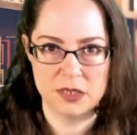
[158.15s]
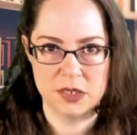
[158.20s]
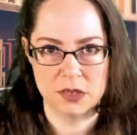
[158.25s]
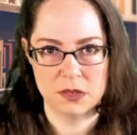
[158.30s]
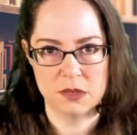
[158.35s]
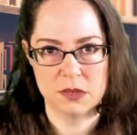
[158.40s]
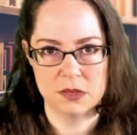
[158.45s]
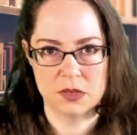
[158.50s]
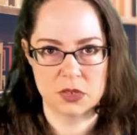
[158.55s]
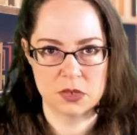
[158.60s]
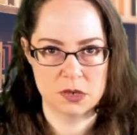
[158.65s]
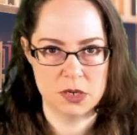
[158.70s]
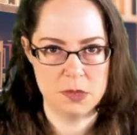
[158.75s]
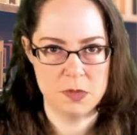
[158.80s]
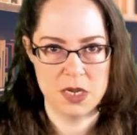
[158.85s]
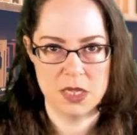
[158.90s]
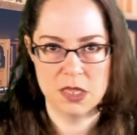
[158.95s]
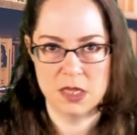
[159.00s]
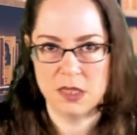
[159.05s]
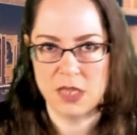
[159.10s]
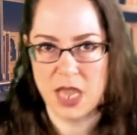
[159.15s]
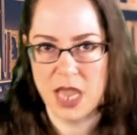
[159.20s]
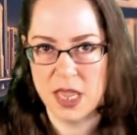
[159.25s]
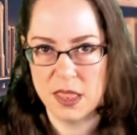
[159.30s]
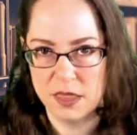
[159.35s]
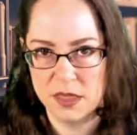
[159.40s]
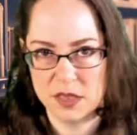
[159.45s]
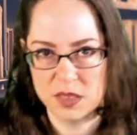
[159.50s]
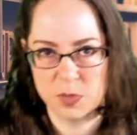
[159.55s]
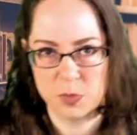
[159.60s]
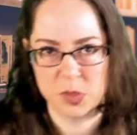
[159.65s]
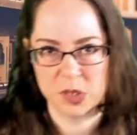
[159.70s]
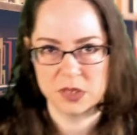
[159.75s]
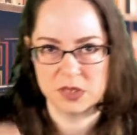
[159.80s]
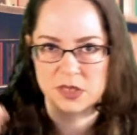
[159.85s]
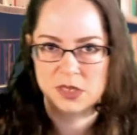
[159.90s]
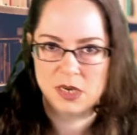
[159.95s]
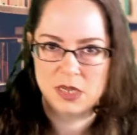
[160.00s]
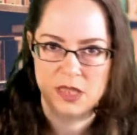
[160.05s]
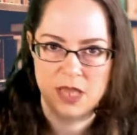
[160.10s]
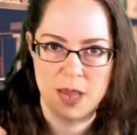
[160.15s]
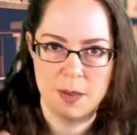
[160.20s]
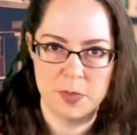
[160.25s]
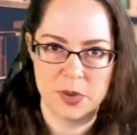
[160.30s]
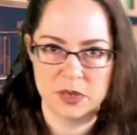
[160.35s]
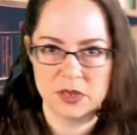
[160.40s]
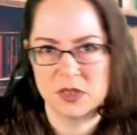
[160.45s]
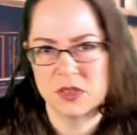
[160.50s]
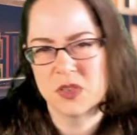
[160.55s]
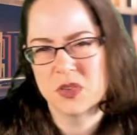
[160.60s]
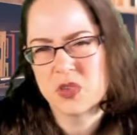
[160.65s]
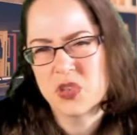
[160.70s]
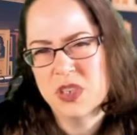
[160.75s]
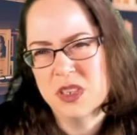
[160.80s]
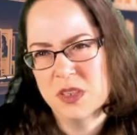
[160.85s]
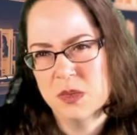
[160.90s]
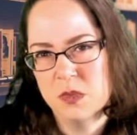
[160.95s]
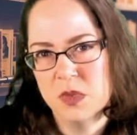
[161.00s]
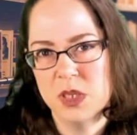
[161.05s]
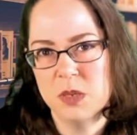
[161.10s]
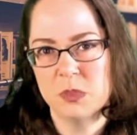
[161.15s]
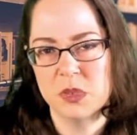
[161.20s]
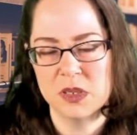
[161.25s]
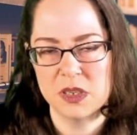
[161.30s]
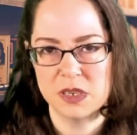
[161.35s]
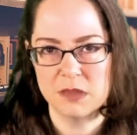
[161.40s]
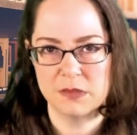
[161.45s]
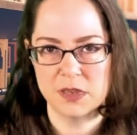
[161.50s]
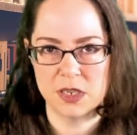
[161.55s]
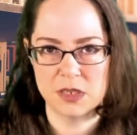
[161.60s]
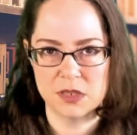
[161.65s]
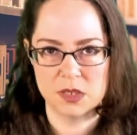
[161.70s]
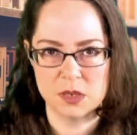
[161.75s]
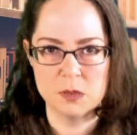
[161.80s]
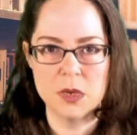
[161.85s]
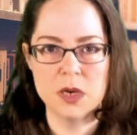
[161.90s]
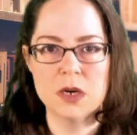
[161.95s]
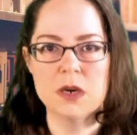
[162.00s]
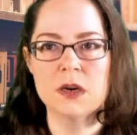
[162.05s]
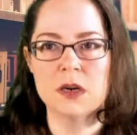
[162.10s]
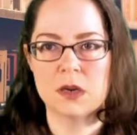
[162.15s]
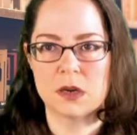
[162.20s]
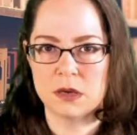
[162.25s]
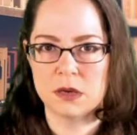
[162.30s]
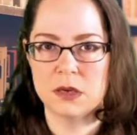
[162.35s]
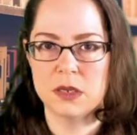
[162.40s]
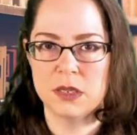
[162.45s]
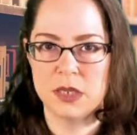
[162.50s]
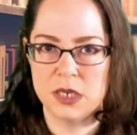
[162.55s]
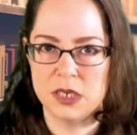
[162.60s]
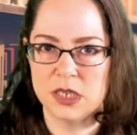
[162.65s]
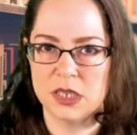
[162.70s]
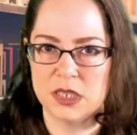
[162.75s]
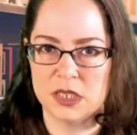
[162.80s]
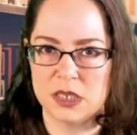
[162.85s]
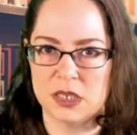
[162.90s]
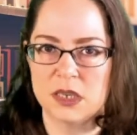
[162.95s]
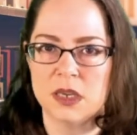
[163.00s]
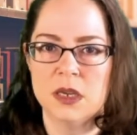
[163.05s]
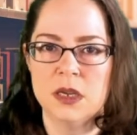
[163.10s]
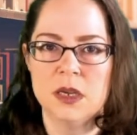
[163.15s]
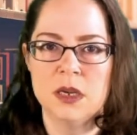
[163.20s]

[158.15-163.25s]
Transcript: so they're screaming that they hate this person and that person, so she doesn't really believe it. So Mara currently doesn't